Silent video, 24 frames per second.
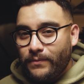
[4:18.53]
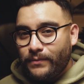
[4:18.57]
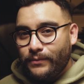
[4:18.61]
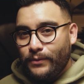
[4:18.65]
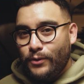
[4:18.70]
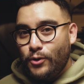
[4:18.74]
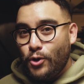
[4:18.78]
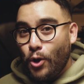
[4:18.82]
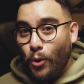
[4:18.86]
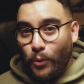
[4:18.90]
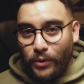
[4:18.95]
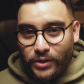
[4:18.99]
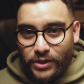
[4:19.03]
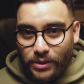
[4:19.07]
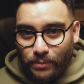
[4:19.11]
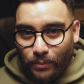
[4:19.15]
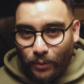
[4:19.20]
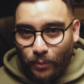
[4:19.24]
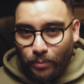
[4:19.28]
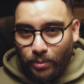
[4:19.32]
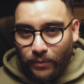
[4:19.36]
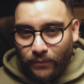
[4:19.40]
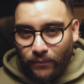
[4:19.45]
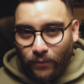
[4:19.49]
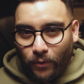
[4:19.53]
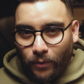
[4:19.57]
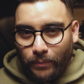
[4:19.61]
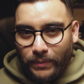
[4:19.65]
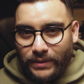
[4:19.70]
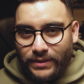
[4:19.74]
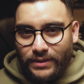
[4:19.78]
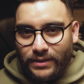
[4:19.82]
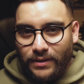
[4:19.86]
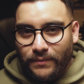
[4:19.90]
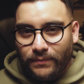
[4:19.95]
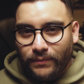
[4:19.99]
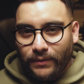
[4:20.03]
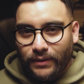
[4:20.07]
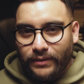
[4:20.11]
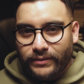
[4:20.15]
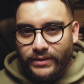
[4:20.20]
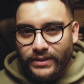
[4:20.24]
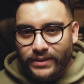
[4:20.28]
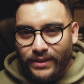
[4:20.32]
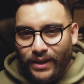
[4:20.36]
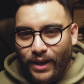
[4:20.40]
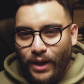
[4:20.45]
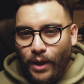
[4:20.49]
noticeable performance
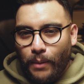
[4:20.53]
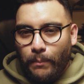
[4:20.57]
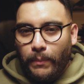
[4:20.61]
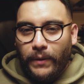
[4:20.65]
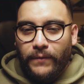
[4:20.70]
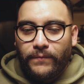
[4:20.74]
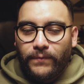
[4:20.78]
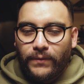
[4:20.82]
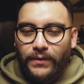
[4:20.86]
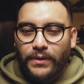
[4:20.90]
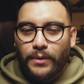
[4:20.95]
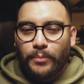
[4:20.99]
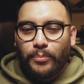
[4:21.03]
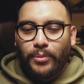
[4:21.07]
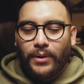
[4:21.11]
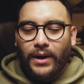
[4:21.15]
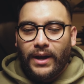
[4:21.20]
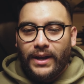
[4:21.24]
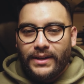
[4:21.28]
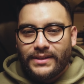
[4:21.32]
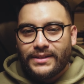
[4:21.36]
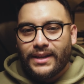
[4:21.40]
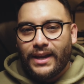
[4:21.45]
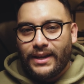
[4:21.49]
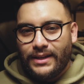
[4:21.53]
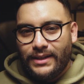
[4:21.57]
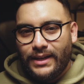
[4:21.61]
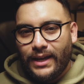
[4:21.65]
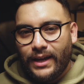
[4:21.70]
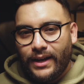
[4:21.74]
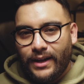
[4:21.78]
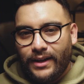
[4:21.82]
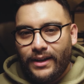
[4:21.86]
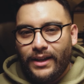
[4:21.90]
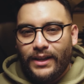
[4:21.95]
difference, but for the price, I get it.